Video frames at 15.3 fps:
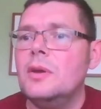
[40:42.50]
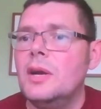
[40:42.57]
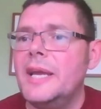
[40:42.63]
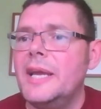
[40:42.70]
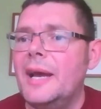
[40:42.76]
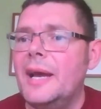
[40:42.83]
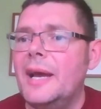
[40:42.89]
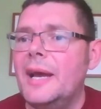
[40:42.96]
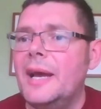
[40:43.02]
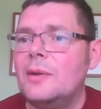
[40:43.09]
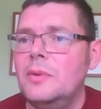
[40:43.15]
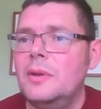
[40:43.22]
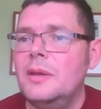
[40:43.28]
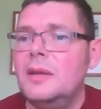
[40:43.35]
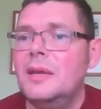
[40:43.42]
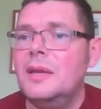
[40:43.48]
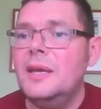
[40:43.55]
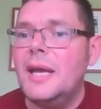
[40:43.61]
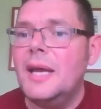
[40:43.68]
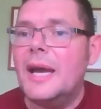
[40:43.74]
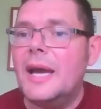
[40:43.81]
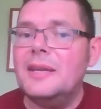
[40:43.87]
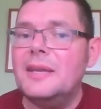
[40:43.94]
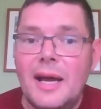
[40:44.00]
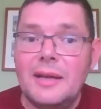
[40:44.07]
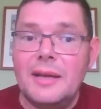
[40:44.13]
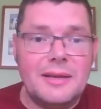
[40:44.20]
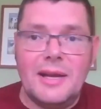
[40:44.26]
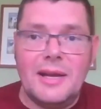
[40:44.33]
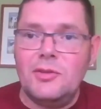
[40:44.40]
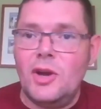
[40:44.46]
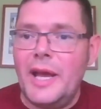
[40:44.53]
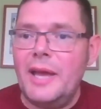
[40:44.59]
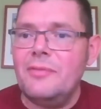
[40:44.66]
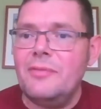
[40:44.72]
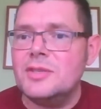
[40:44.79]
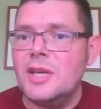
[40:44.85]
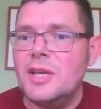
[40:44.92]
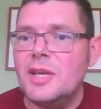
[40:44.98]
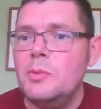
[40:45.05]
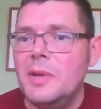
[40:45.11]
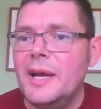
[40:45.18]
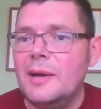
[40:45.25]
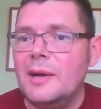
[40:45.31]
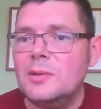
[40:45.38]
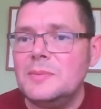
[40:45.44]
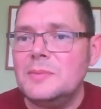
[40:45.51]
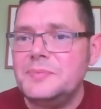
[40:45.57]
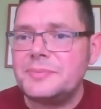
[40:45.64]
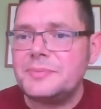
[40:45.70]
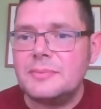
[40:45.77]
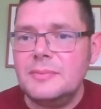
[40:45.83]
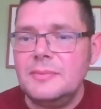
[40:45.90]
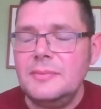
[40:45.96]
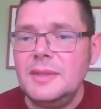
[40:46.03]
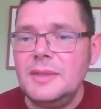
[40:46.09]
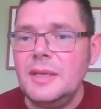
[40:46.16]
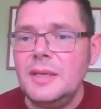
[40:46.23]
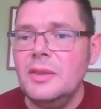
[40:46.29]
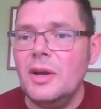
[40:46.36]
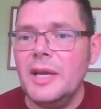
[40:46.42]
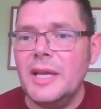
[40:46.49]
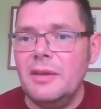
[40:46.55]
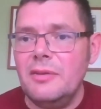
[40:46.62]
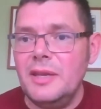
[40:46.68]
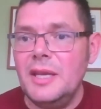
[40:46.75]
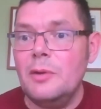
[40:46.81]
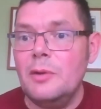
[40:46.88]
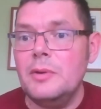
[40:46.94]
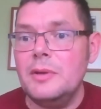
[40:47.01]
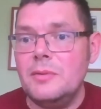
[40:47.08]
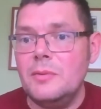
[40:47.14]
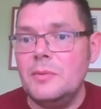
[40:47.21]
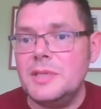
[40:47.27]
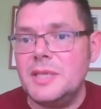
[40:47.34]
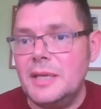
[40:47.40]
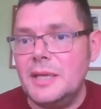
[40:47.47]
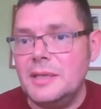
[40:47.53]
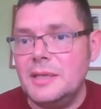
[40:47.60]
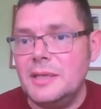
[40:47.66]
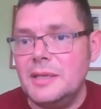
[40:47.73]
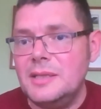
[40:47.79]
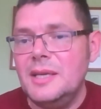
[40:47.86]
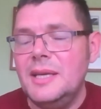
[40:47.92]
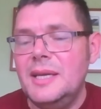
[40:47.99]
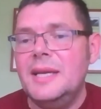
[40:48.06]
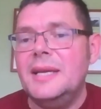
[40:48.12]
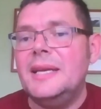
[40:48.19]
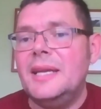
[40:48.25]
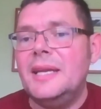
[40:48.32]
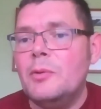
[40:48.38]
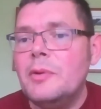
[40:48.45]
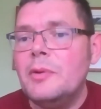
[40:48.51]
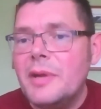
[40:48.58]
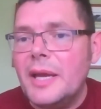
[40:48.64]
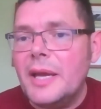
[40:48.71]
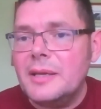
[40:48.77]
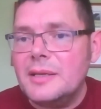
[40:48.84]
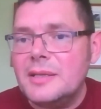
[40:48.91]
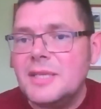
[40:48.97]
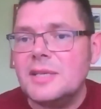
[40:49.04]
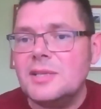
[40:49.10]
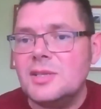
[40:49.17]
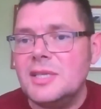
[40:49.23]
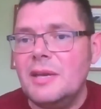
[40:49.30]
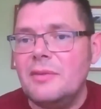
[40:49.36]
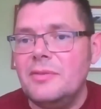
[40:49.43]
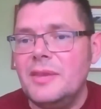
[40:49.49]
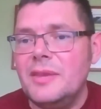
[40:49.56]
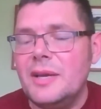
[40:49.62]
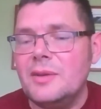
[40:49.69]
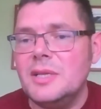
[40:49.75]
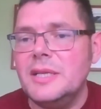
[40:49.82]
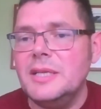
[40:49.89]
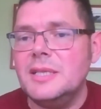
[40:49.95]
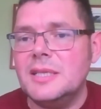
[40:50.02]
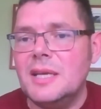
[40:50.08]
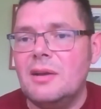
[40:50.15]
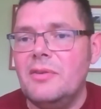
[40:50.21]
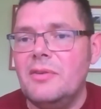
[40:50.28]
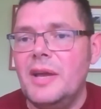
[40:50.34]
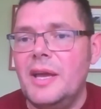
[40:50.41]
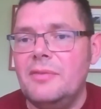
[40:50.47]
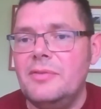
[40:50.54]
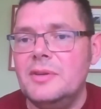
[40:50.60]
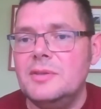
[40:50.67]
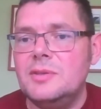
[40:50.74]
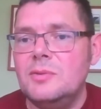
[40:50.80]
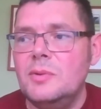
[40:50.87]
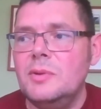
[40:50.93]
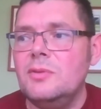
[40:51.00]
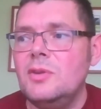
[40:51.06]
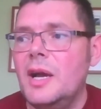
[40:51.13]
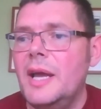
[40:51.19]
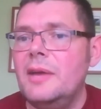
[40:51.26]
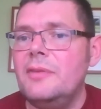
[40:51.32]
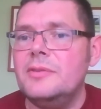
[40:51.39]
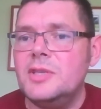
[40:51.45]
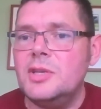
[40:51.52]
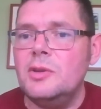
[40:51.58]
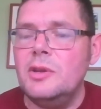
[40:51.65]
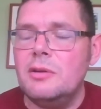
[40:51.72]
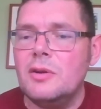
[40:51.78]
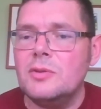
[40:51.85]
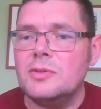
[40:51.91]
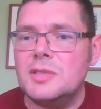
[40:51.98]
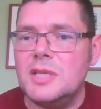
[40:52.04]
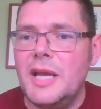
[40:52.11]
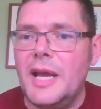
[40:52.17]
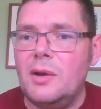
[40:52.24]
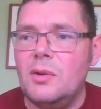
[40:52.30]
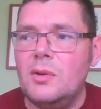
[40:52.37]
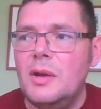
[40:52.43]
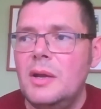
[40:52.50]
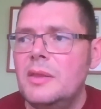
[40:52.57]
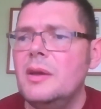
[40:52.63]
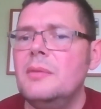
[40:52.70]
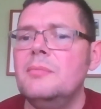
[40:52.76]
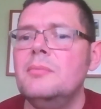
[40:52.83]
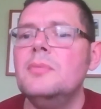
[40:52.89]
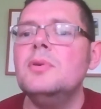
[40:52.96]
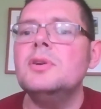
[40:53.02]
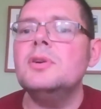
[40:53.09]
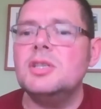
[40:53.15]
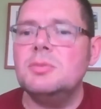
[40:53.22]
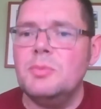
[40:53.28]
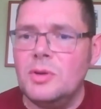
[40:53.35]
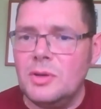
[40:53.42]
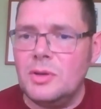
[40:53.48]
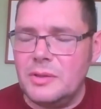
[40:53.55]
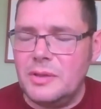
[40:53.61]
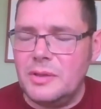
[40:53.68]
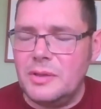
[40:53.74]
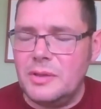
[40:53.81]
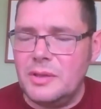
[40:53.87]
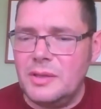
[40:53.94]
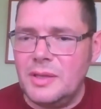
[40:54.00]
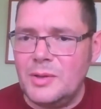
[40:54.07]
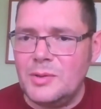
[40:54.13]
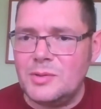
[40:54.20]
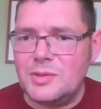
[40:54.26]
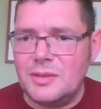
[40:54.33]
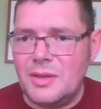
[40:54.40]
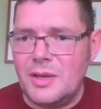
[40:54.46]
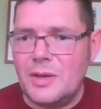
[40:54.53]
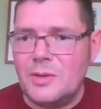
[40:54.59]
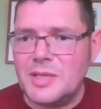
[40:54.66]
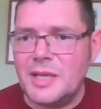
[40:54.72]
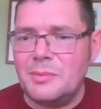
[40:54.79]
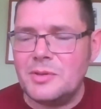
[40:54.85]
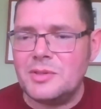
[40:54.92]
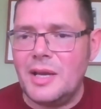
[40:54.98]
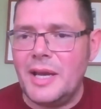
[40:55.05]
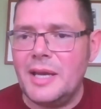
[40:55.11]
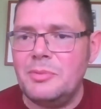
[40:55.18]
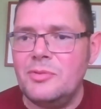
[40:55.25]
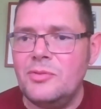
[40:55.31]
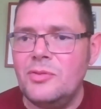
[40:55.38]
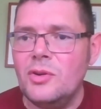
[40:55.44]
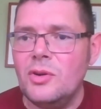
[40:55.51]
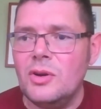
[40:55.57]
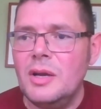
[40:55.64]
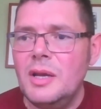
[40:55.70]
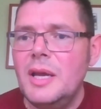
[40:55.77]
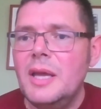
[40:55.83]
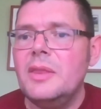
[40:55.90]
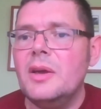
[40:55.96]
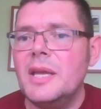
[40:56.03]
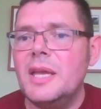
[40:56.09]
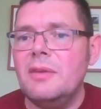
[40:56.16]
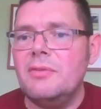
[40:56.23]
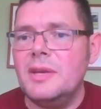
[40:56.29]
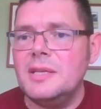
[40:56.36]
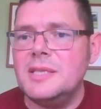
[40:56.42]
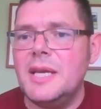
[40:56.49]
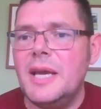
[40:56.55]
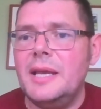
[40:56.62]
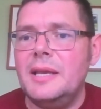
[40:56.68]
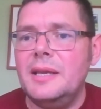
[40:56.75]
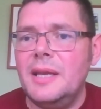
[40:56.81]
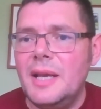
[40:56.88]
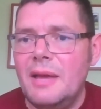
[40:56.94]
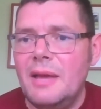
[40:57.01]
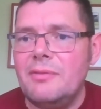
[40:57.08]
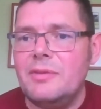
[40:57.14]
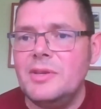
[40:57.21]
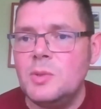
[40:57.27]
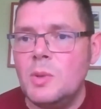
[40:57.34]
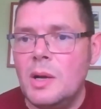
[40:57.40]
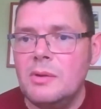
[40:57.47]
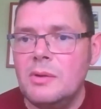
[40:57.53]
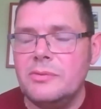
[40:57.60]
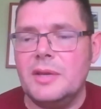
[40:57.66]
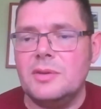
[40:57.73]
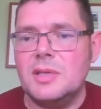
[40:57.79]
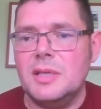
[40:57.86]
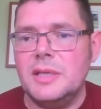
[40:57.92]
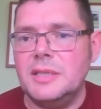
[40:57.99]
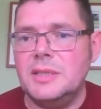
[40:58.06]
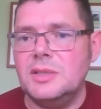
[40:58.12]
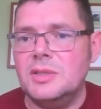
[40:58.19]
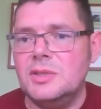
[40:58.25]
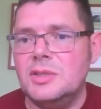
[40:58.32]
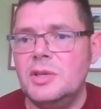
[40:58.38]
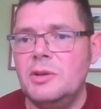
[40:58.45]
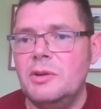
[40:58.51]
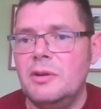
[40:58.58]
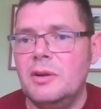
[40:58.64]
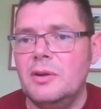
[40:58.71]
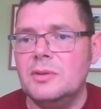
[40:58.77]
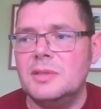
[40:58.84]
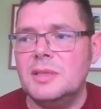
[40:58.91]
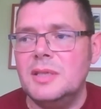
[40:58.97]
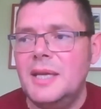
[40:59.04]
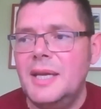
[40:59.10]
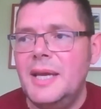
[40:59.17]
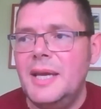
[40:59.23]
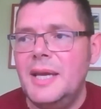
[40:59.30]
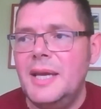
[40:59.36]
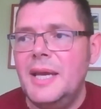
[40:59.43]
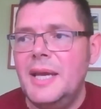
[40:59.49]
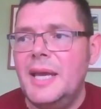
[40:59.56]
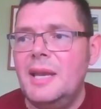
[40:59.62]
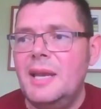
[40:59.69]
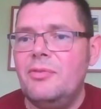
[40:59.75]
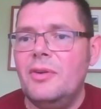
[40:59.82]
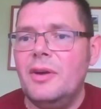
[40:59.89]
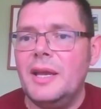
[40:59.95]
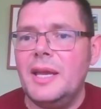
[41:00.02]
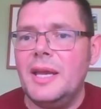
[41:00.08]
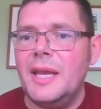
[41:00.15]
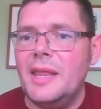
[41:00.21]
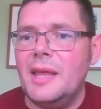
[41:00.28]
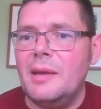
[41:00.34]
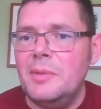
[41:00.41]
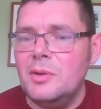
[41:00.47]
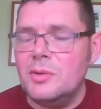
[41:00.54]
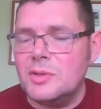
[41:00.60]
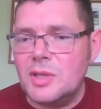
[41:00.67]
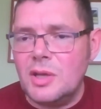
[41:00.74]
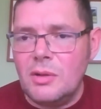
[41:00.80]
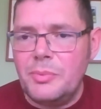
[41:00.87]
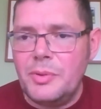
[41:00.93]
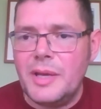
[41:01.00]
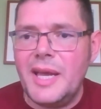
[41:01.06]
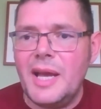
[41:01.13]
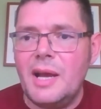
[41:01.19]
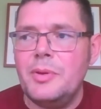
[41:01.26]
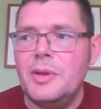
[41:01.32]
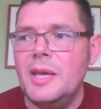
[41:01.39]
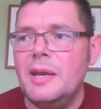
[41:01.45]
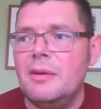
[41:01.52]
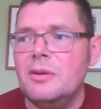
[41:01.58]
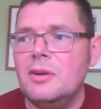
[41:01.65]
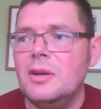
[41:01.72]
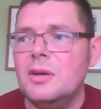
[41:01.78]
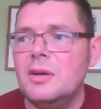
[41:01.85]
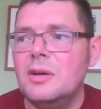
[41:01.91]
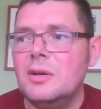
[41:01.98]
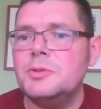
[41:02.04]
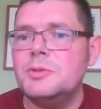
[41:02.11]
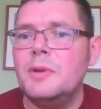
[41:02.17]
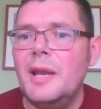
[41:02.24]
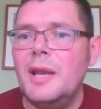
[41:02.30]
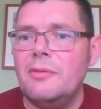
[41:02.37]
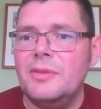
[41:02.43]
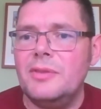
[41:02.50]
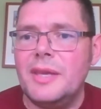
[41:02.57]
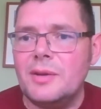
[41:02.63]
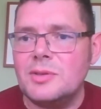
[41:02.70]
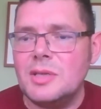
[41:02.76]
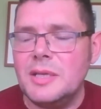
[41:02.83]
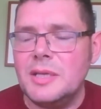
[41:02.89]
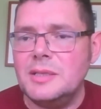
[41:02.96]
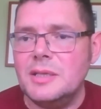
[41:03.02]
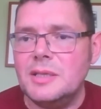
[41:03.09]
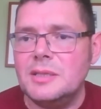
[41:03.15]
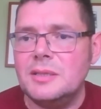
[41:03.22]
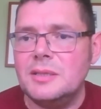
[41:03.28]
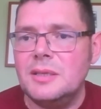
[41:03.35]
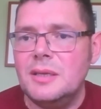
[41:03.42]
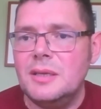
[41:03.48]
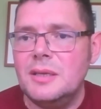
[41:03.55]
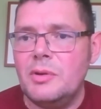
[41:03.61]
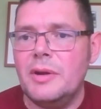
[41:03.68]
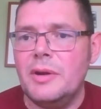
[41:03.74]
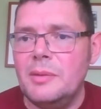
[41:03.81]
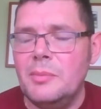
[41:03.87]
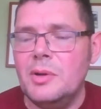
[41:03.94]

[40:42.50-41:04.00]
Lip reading: cows? Can we? And I've got heifers at home now, but I give it, you know, we said, you know, we were getting 6,000 or 7,000 litres out of our heifers. We've got 2-year-olds now that are much smaller than those animals that I had before, that are giving 10, 11, 12,000 litres as 2-year-olds. And if I can get that milk sold per cow per year up to 11,000 litres per